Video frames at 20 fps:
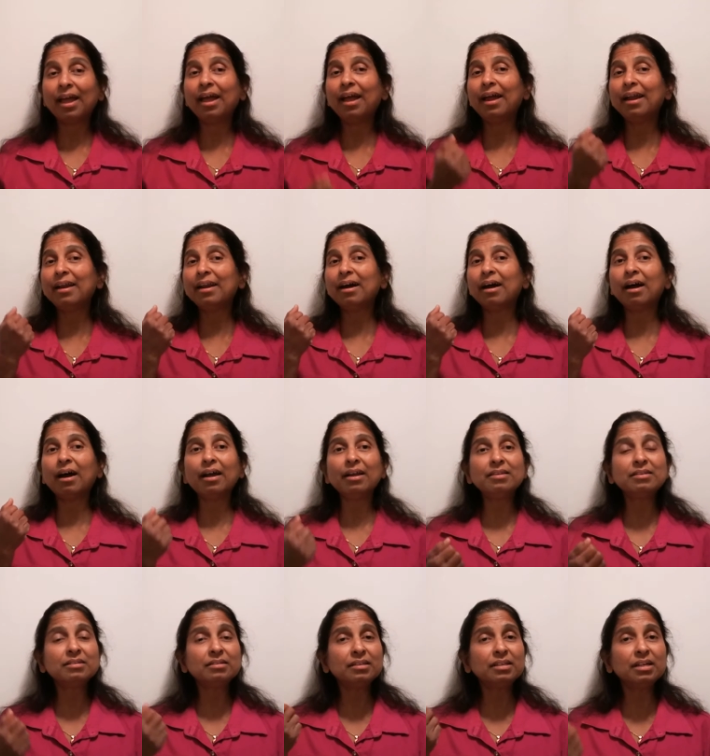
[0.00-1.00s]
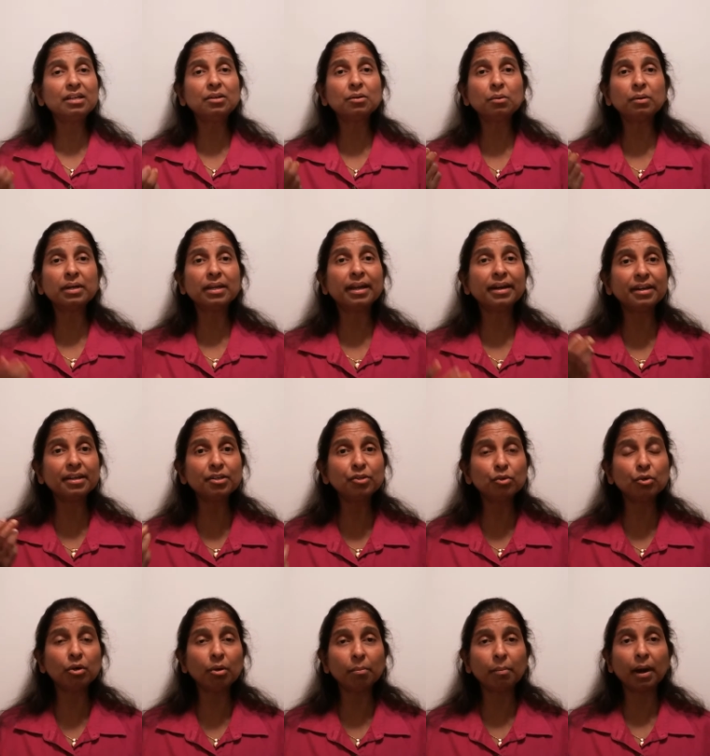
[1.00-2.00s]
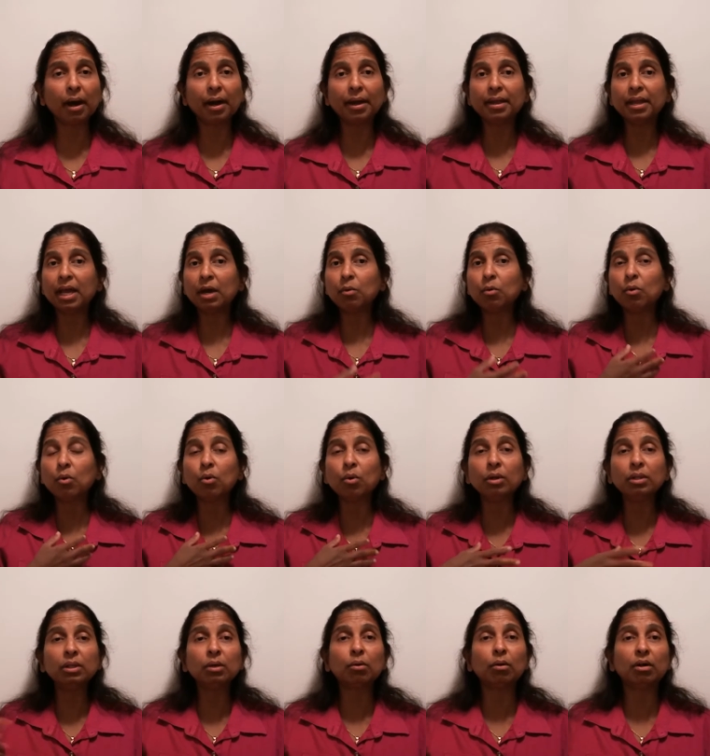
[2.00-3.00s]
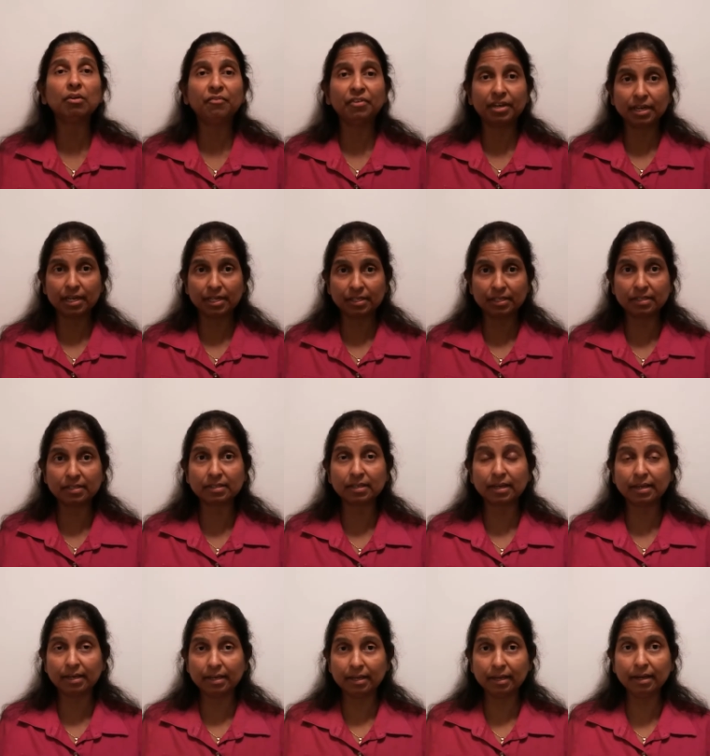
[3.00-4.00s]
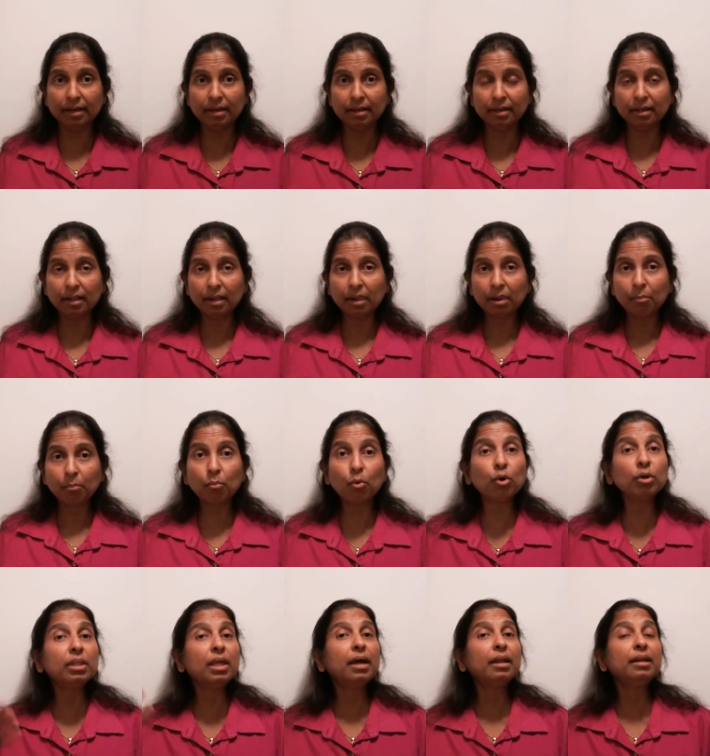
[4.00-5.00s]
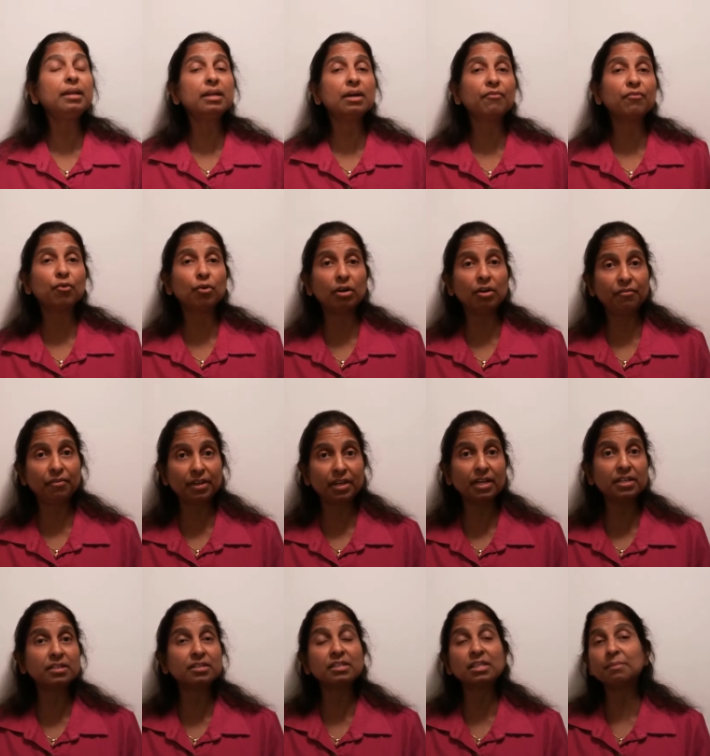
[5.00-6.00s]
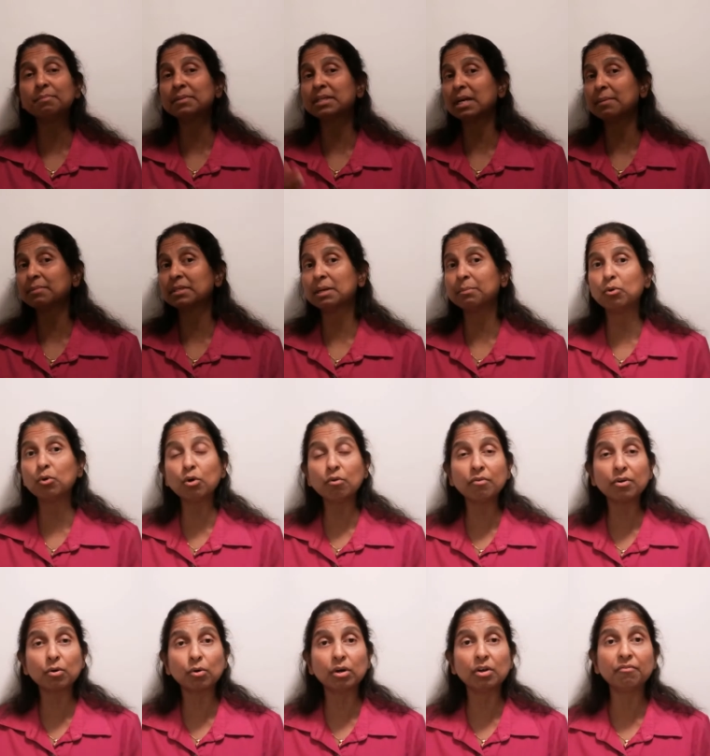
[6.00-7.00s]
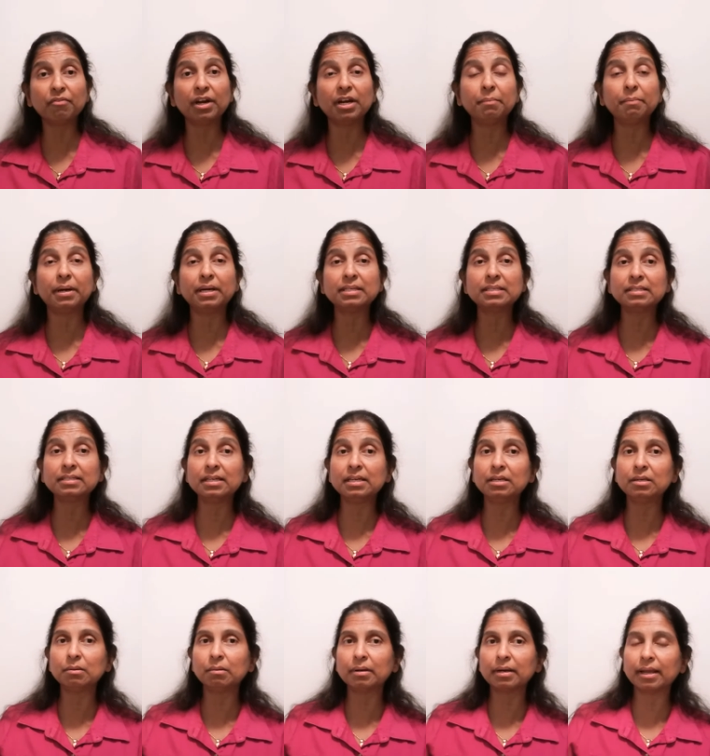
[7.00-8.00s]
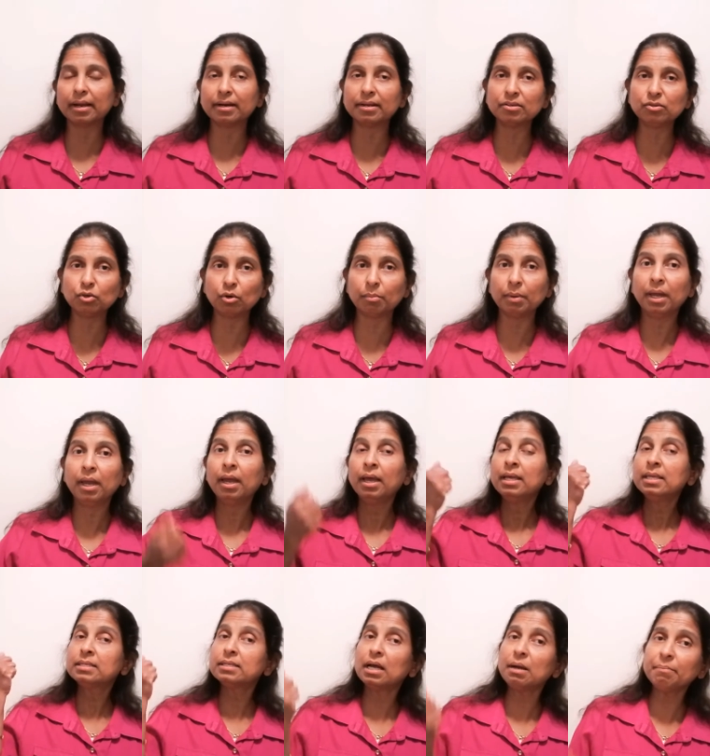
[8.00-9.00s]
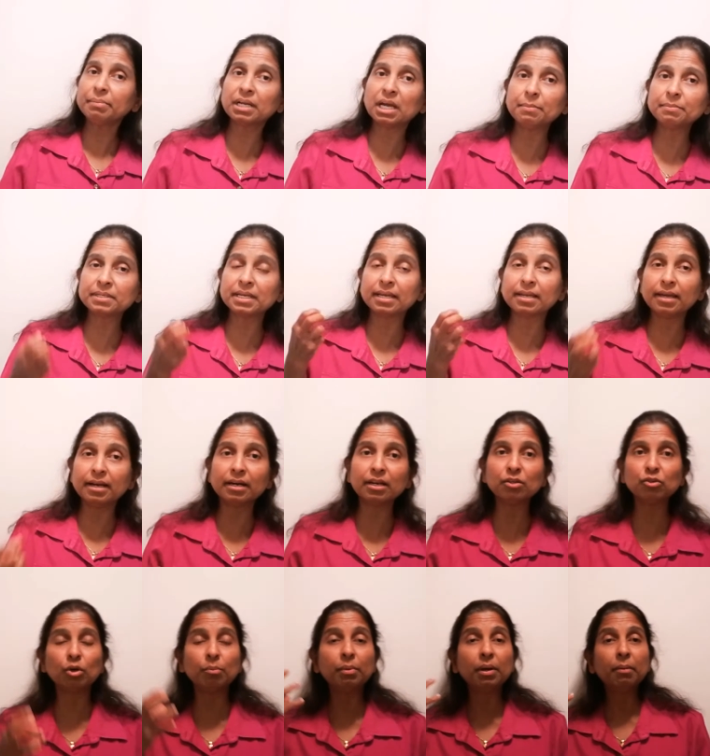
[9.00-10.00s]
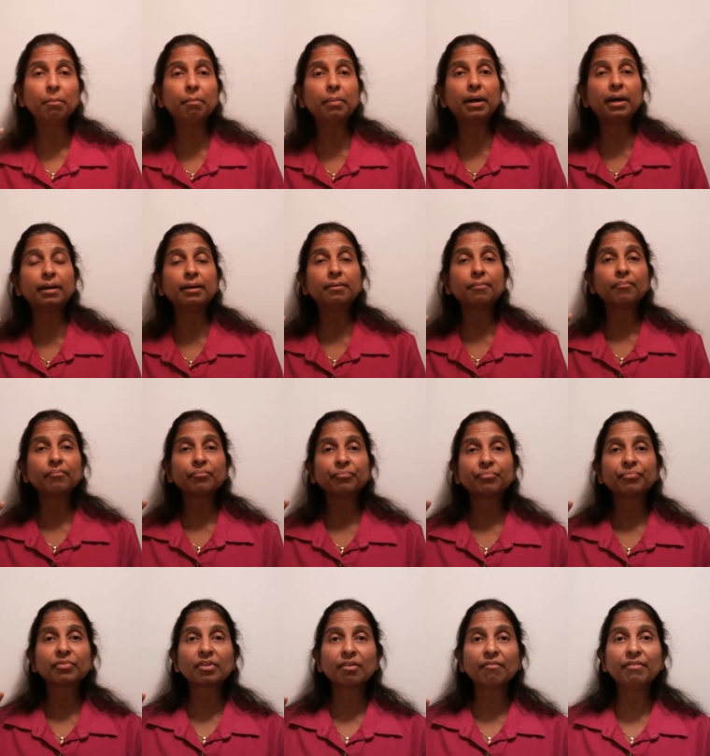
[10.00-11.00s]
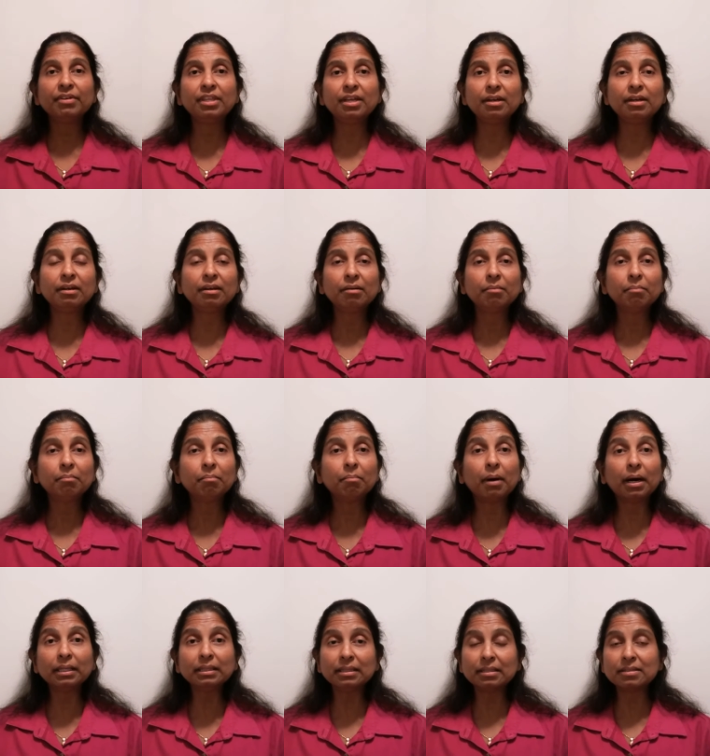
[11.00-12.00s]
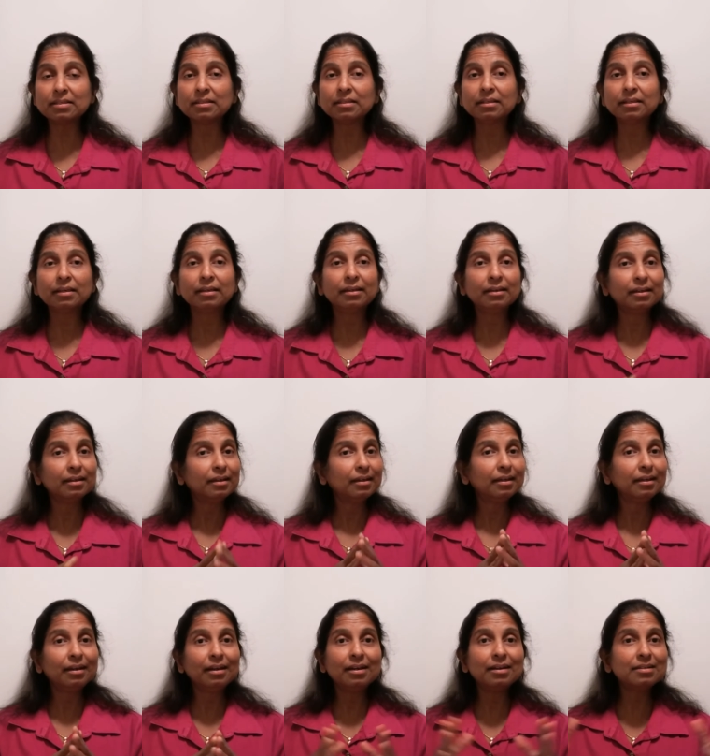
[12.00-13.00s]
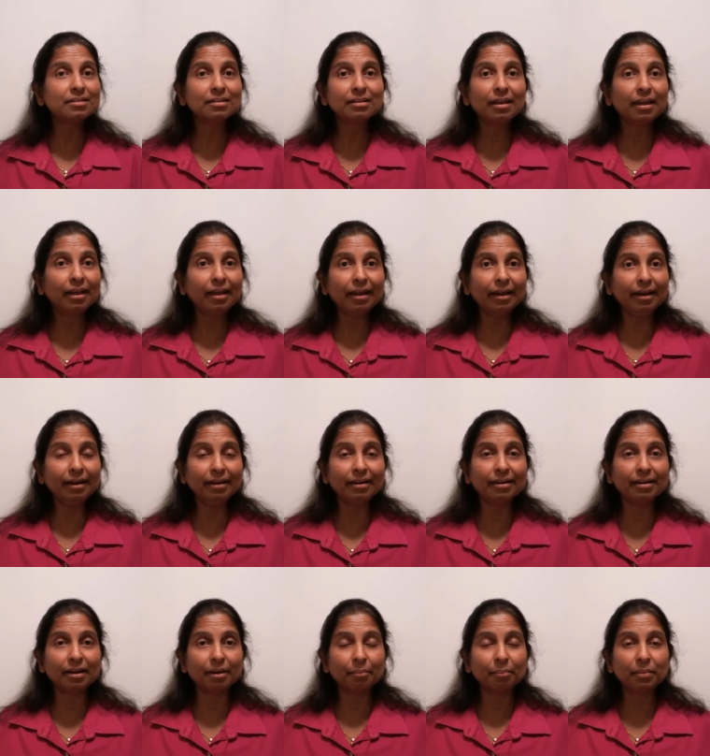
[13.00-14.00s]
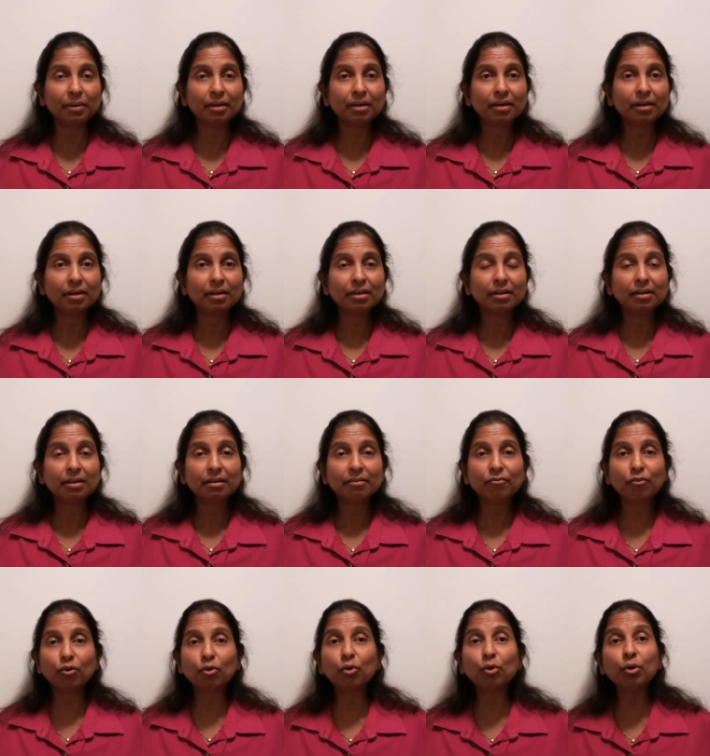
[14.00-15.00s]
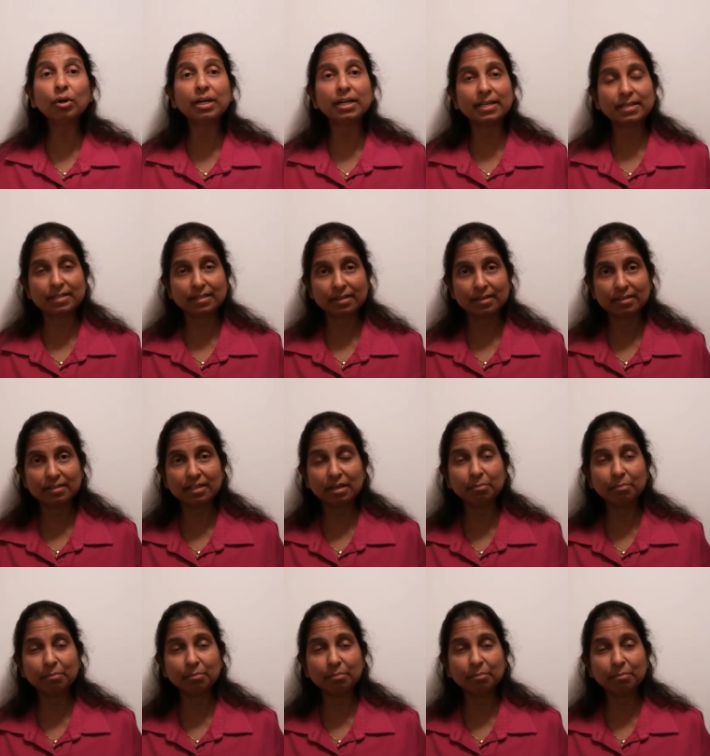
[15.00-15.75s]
And I still don't get a job. I have all the qualifications I need. More than enough qualifications. Sometimes I'm overqualified, but still don't get a job. Sometimes I get a job, but within months, it's ended up for no reason.